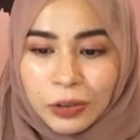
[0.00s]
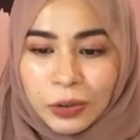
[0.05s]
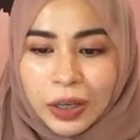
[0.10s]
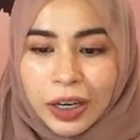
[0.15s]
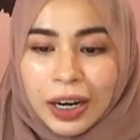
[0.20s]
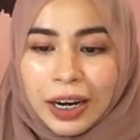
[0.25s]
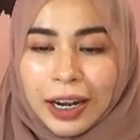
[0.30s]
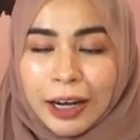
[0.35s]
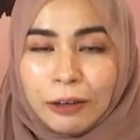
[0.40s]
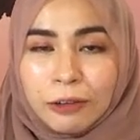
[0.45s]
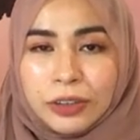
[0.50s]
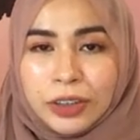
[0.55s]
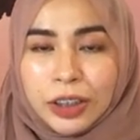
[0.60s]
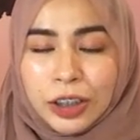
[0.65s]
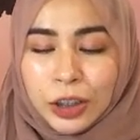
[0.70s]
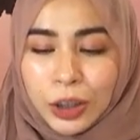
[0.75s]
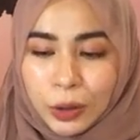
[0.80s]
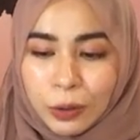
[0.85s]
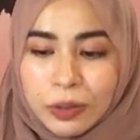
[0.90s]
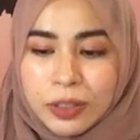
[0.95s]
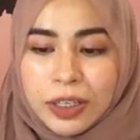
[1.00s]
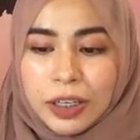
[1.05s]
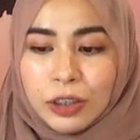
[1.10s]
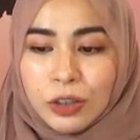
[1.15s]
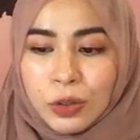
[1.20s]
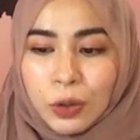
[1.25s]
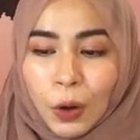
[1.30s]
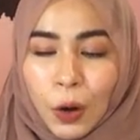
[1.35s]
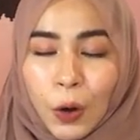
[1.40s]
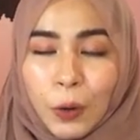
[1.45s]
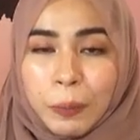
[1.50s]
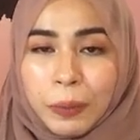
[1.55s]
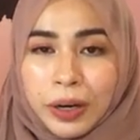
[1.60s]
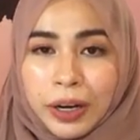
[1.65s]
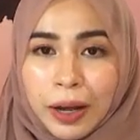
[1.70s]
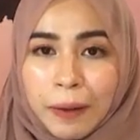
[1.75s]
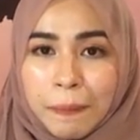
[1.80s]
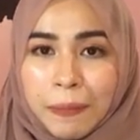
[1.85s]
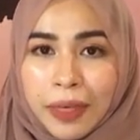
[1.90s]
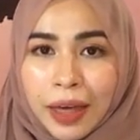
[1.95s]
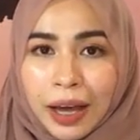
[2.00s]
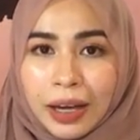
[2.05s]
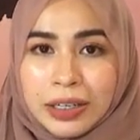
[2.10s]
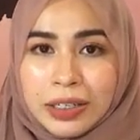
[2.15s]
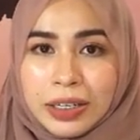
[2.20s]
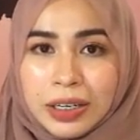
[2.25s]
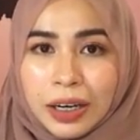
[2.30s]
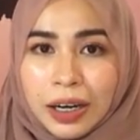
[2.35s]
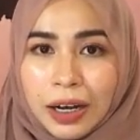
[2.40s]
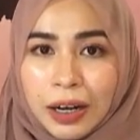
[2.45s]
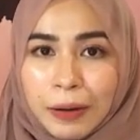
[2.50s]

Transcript: so it allows user to open up that